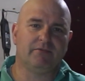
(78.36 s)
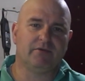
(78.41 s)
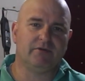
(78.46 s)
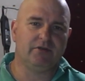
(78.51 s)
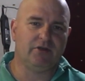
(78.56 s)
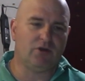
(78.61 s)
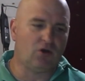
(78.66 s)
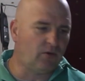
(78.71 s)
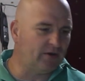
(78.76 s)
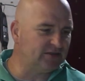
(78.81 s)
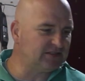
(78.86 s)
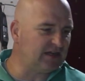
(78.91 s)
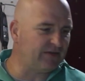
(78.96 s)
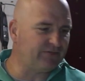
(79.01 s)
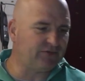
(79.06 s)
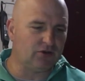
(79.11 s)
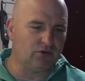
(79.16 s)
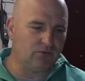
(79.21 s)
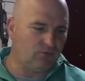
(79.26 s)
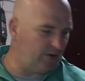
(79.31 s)
you always
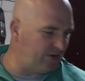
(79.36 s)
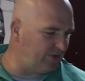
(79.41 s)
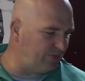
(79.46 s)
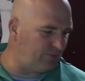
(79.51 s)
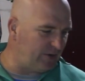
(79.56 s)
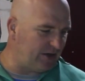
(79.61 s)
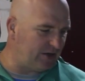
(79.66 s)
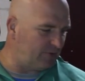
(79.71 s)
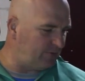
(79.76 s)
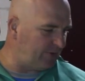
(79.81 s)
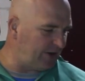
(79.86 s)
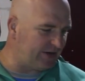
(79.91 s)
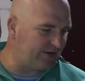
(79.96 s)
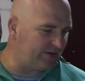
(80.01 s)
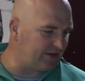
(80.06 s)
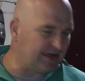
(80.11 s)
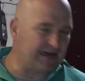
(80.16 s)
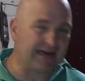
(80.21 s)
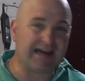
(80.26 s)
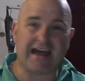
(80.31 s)
have to, when you're wearing
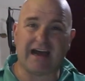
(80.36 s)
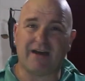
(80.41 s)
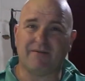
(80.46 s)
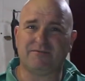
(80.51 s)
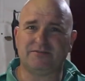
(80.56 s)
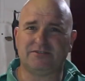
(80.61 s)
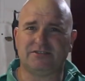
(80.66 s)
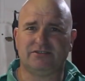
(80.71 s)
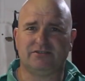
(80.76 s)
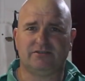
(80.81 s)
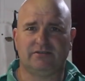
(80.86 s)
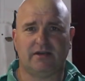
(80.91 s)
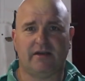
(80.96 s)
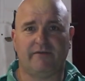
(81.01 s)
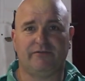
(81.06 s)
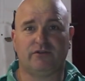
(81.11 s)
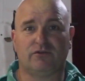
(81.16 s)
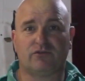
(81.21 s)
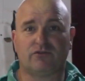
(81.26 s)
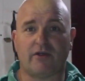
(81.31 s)
the gloves,
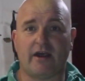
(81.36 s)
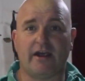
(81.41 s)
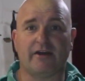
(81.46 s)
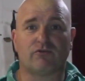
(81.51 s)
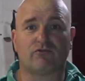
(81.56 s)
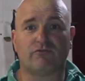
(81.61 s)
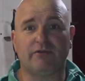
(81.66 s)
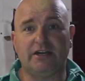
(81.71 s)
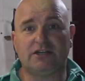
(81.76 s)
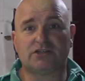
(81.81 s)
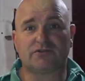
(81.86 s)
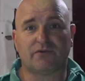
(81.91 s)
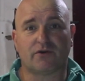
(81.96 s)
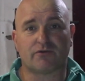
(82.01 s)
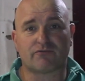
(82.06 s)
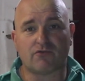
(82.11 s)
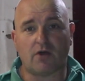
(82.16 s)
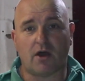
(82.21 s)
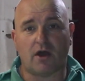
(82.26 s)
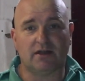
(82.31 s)
I have to try and reach for
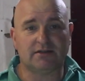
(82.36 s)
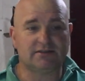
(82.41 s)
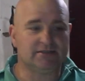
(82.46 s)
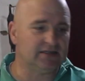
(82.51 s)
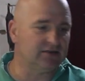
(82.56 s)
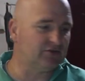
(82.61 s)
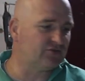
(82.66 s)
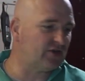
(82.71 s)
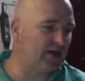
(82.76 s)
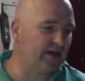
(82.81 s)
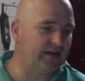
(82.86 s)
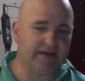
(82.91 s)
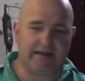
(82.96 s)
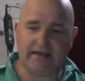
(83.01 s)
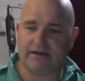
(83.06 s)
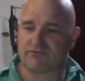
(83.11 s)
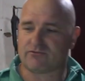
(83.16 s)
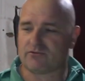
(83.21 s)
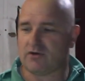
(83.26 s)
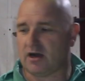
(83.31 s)
rods and try to
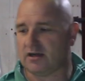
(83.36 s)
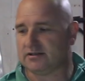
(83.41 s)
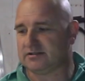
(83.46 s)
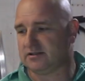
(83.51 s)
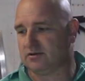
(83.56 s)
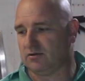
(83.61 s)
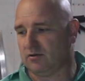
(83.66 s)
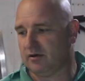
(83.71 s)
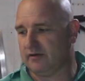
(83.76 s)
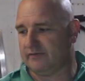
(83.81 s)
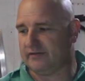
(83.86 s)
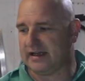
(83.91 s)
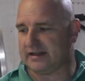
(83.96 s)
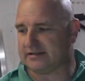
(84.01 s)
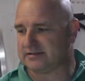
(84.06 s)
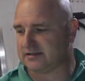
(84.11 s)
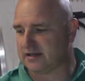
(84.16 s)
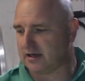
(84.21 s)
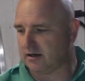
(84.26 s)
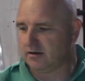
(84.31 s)
get rods and all of
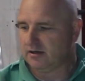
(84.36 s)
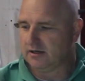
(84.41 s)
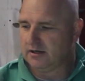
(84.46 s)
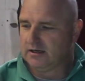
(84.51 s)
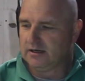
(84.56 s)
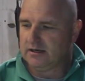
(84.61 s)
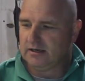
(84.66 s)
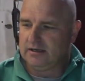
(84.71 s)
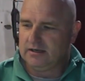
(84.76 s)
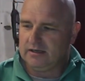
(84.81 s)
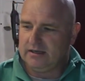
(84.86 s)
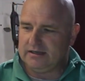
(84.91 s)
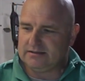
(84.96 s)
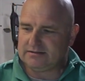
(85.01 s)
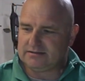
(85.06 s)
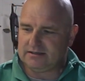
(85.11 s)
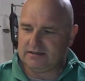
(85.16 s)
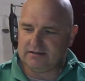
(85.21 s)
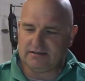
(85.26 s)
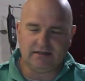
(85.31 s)
that. So
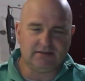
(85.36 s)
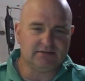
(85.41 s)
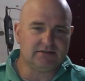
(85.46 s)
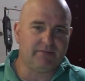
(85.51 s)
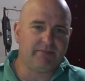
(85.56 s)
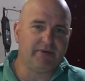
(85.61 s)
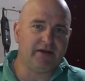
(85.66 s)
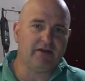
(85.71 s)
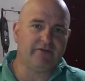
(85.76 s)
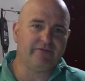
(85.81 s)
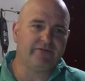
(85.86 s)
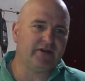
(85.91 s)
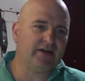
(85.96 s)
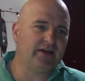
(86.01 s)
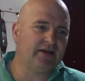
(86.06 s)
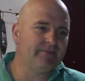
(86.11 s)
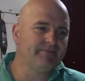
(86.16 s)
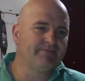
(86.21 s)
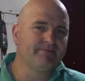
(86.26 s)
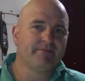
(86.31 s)
it's a bit of
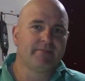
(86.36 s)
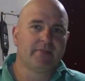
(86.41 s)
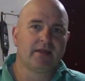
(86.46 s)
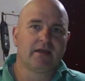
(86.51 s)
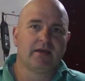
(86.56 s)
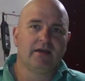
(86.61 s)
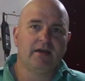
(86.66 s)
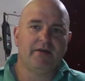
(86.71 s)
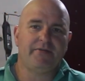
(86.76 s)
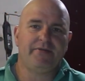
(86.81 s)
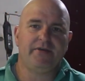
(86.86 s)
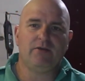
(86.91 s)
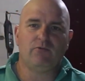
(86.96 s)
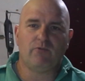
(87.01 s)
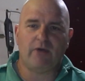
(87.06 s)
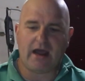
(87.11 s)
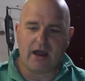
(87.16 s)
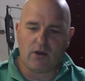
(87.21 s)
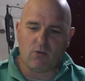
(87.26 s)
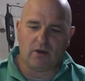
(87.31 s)
a thing
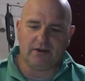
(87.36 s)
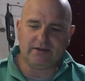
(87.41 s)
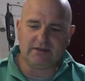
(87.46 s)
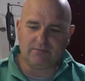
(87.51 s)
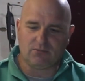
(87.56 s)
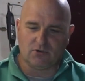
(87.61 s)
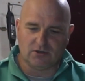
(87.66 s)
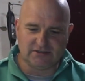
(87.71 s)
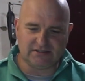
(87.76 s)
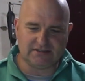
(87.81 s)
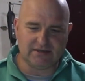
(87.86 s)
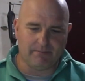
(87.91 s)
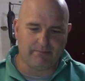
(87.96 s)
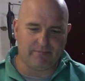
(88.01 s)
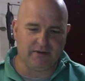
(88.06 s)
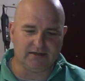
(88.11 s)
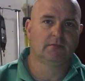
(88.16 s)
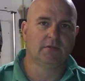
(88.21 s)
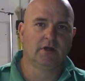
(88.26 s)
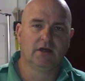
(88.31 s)
where I want it more
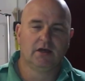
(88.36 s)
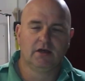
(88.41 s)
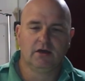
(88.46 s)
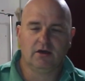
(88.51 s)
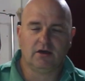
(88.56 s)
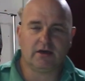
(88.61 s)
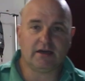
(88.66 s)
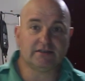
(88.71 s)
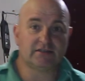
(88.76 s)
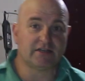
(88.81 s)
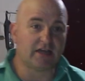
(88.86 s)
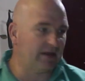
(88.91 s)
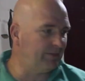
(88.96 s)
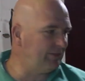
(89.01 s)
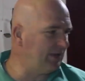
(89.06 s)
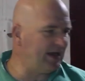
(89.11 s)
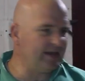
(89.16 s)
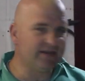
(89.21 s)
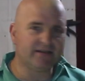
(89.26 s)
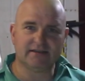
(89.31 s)
simple. Okay, so I
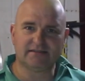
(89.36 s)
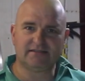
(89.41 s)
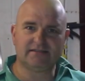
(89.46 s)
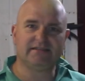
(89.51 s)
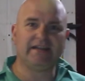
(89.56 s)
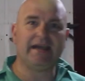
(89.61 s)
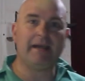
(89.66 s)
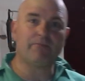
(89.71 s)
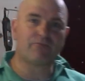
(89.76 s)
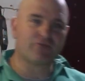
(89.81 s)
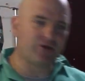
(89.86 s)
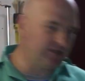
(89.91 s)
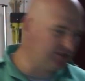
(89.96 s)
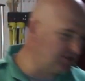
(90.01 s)
made this temporary